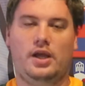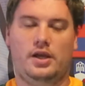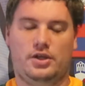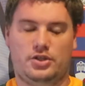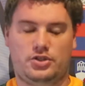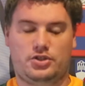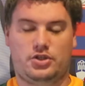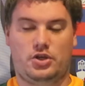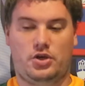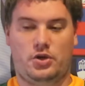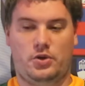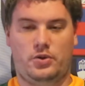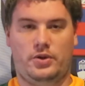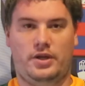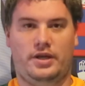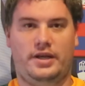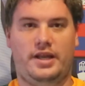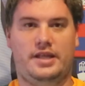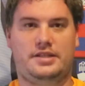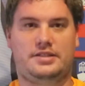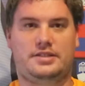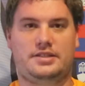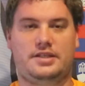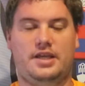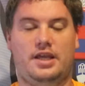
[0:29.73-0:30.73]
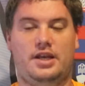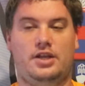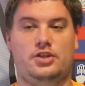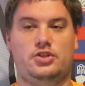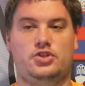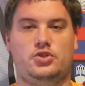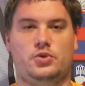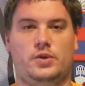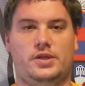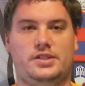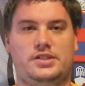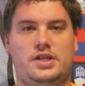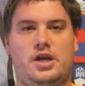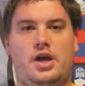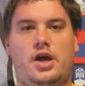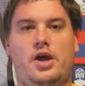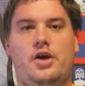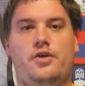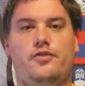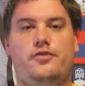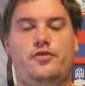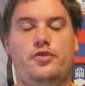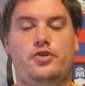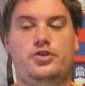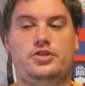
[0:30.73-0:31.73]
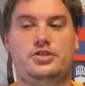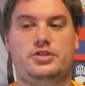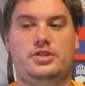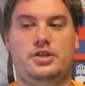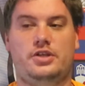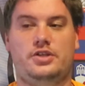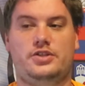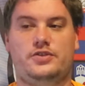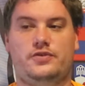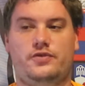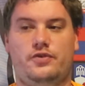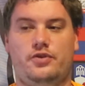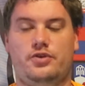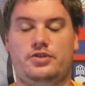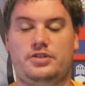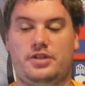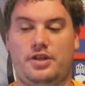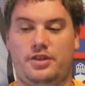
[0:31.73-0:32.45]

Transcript: So let's get into it. First things first,